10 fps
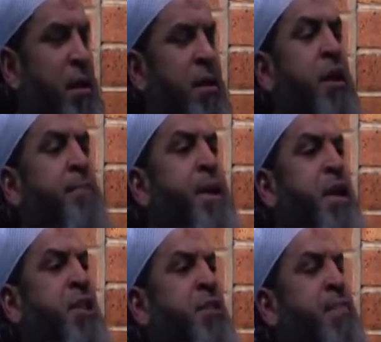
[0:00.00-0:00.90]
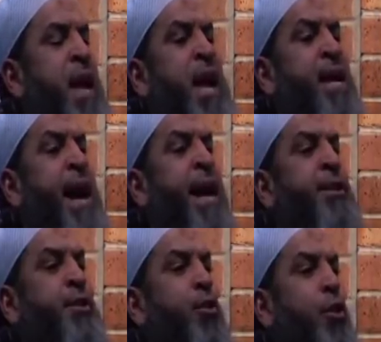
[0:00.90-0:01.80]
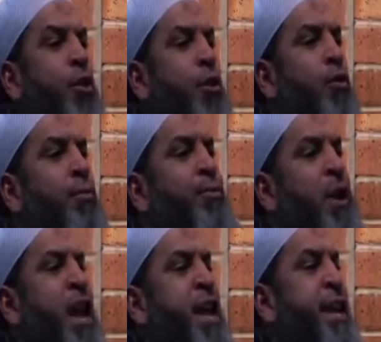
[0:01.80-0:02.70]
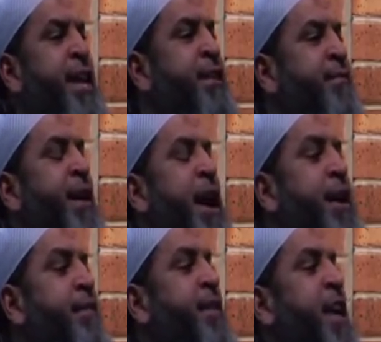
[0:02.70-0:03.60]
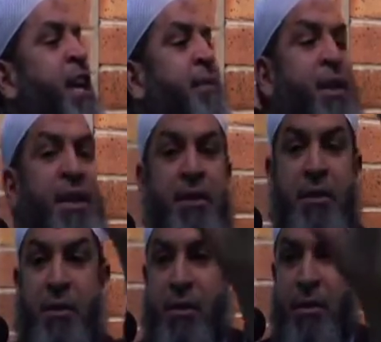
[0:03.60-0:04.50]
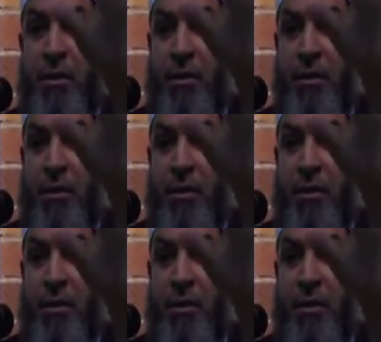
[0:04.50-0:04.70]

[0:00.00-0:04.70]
The best man I saw praying his 5 daily prayers.